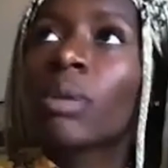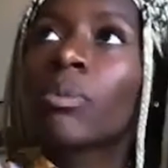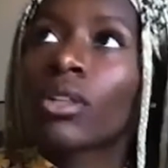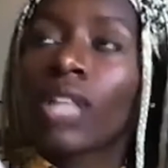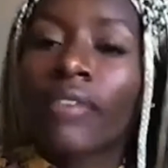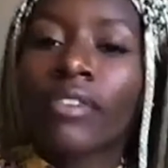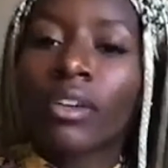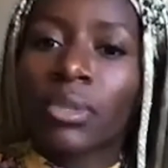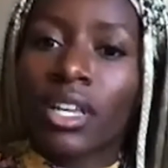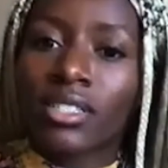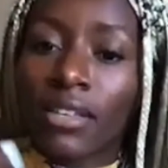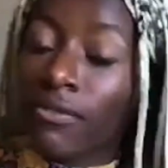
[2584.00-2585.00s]
love it
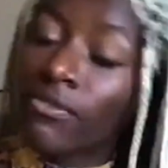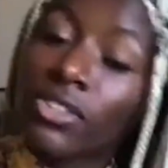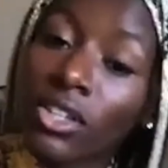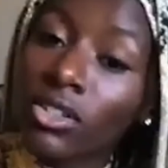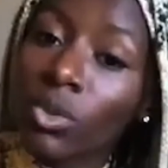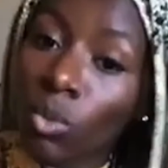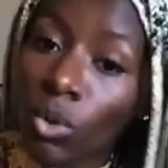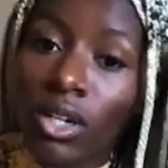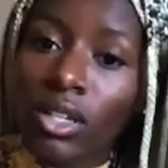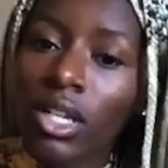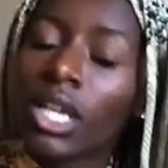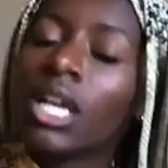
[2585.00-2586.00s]
because they feel the
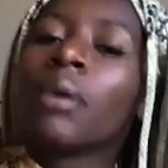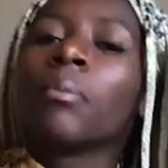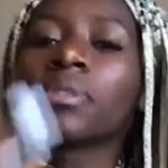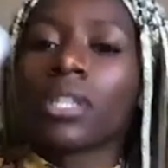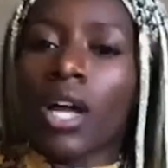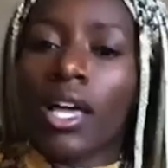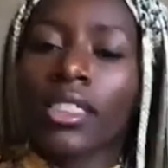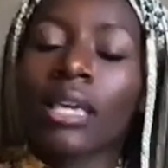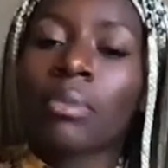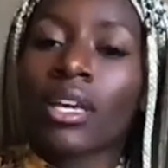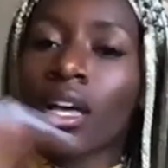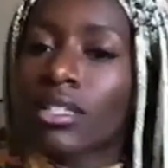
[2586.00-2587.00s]
work, but then I think
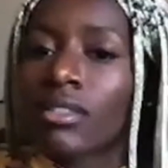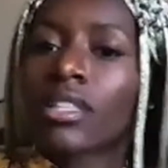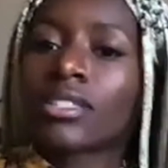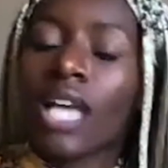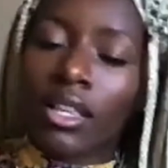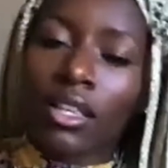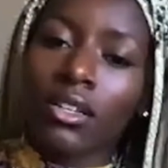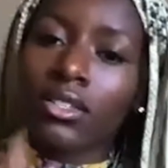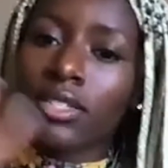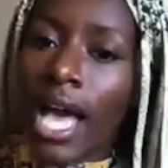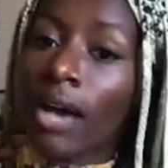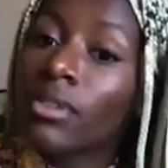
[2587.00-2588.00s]
because of the technical
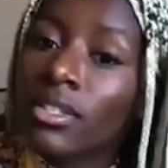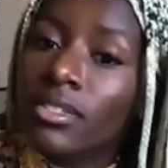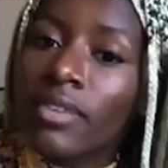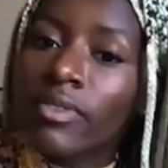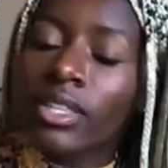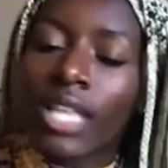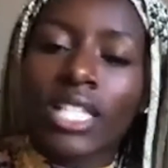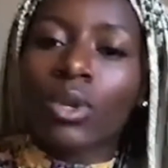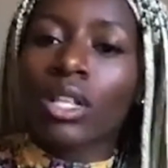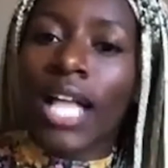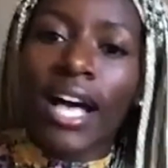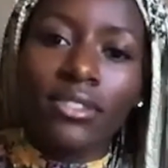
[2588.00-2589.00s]
soundness of it, that's what
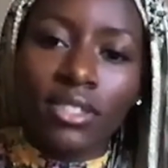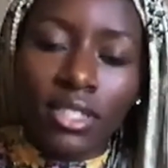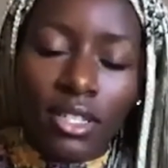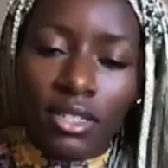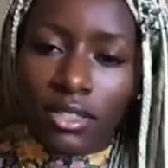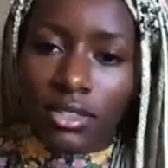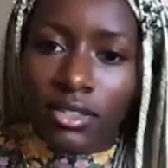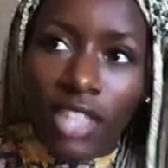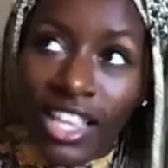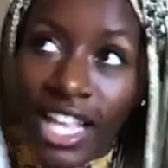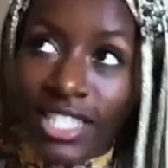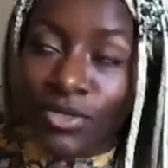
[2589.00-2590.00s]
allows it.
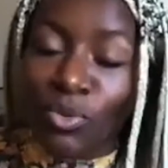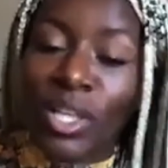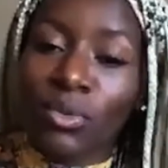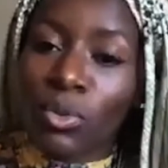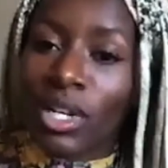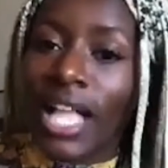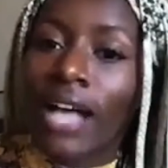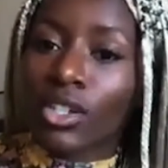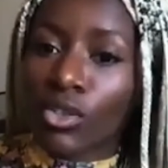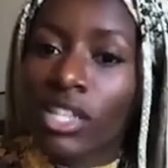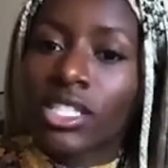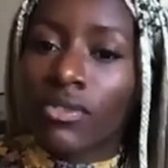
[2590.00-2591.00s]
Like that's what allows the
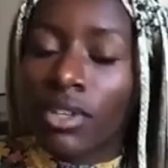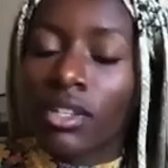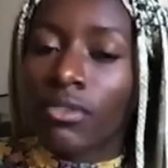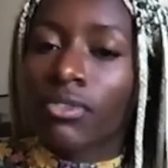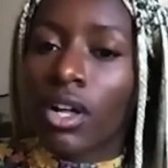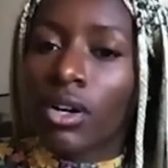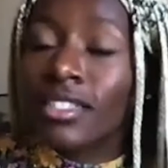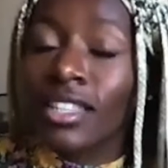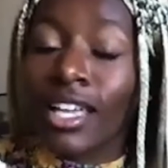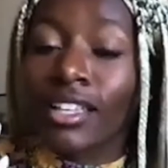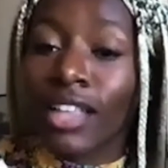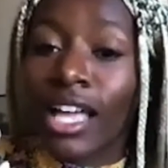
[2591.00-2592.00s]
creativity to flow.
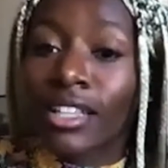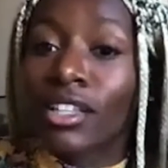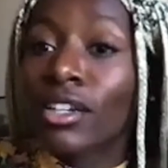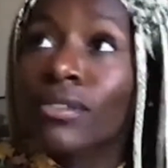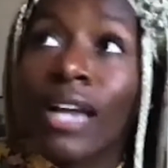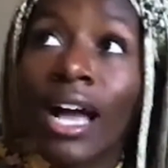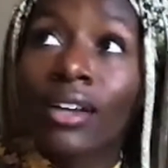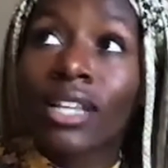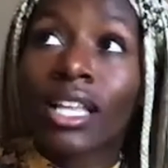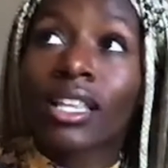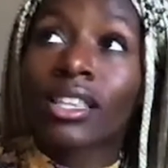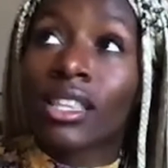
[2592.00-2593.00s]
Like look around
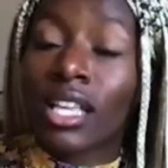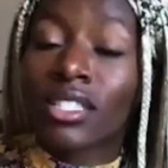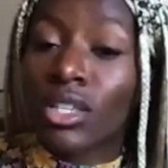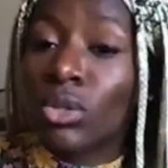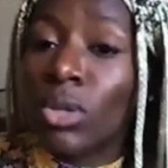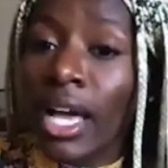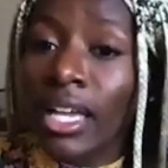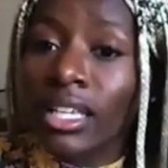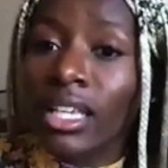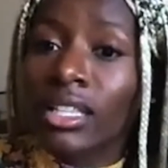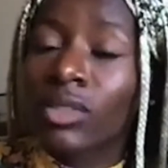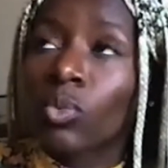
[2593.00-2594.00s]
at the things that you like
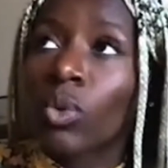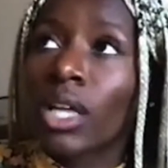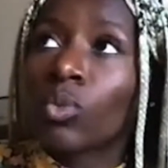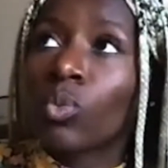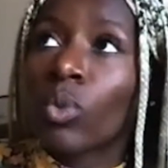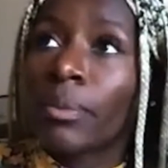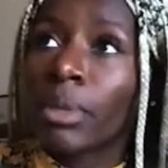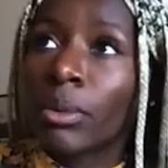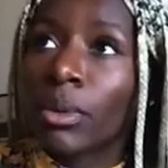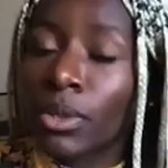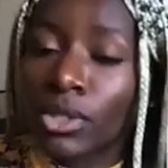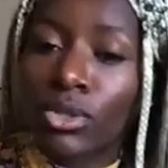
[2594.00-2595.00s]
and what people are
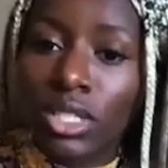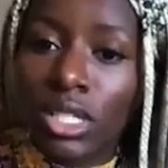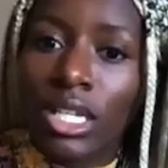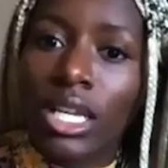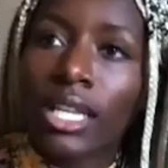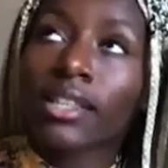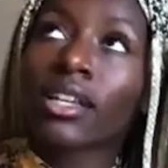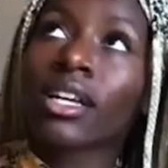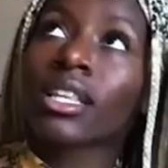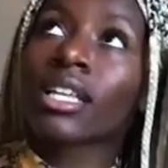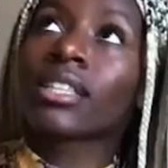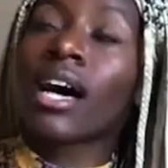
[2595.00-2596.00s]
producing, and look at
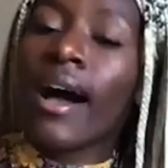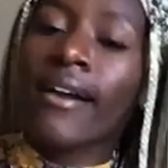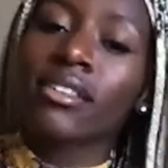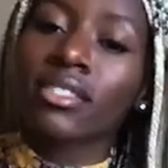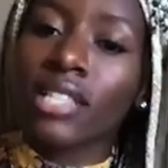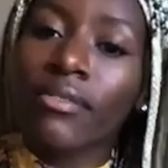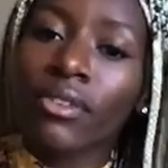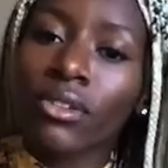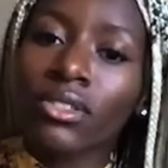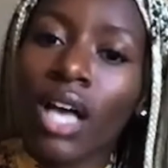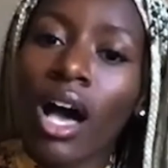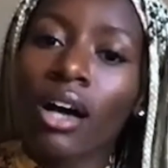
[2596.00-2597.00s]
like the highest
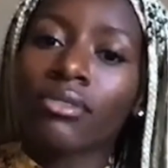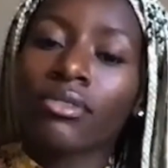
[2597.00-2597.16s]
levels of